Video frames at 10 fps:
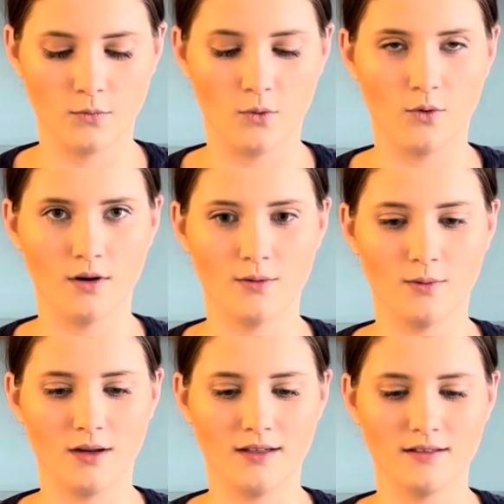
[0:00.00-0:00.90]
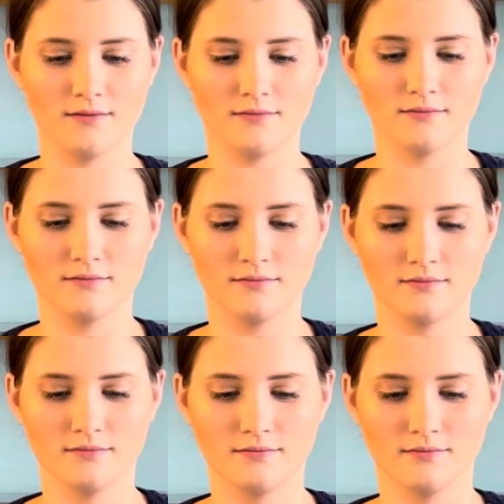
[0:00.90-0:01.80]
or 1
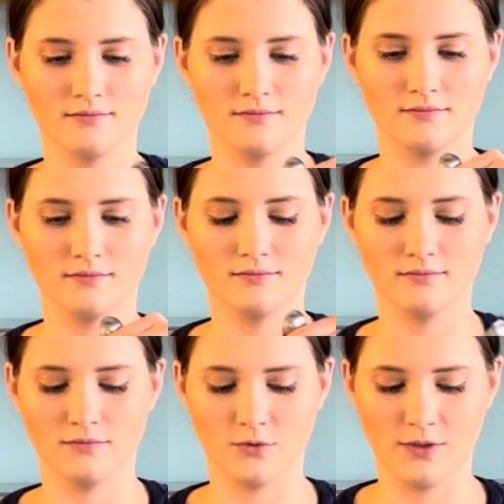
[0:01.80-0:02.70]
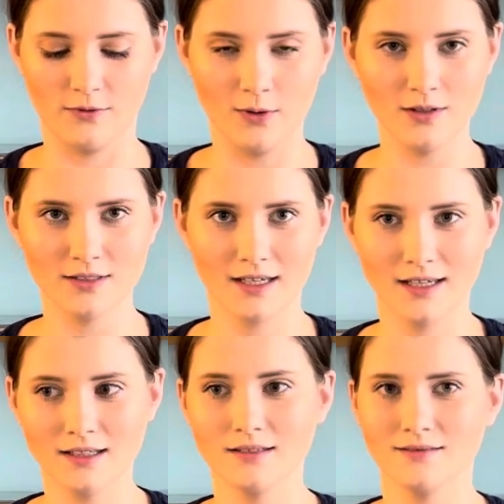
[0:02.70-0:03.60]
3/4, I
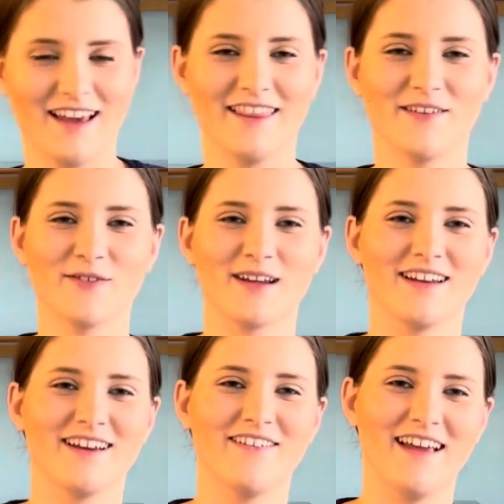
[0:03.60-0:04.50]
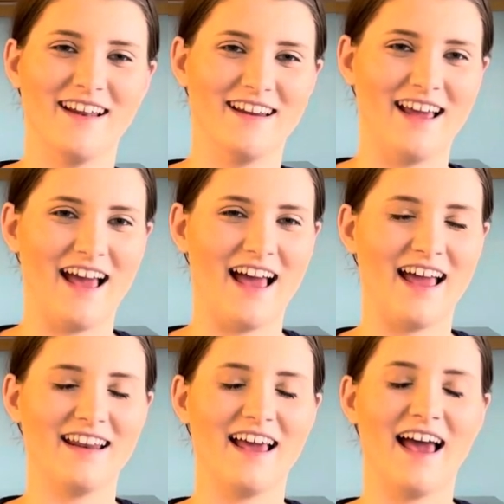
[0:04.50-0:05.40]
guess. And then we're gonna go ahead and
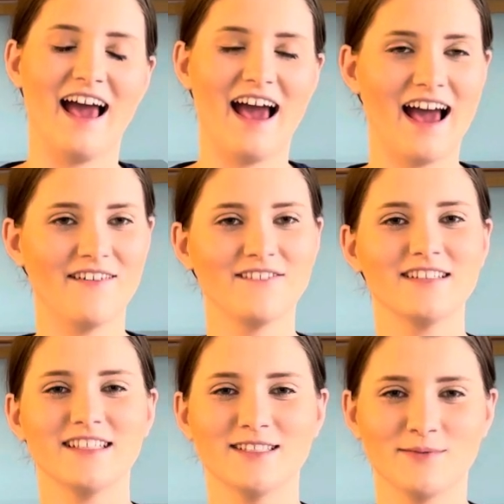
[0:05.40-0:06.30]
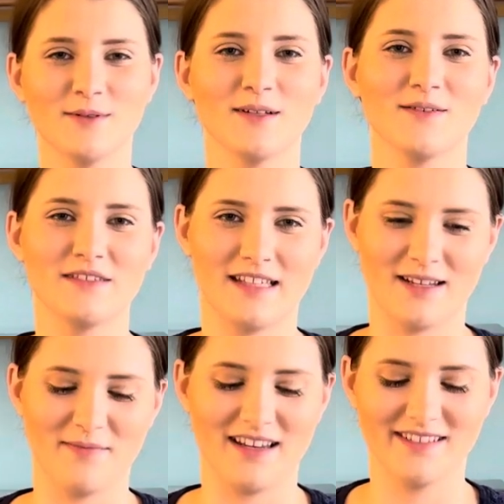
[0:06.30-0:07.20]
add a half teaspoon of
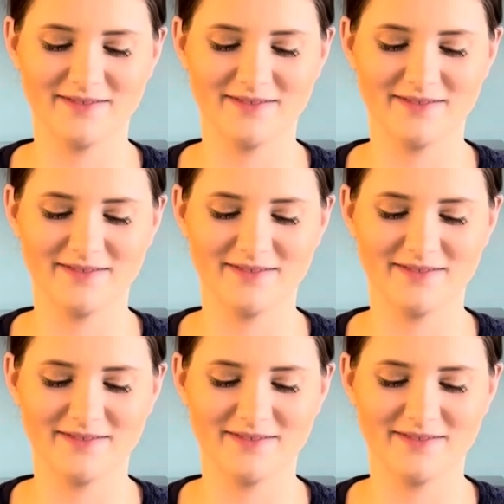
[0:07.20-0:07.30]
cinnamon.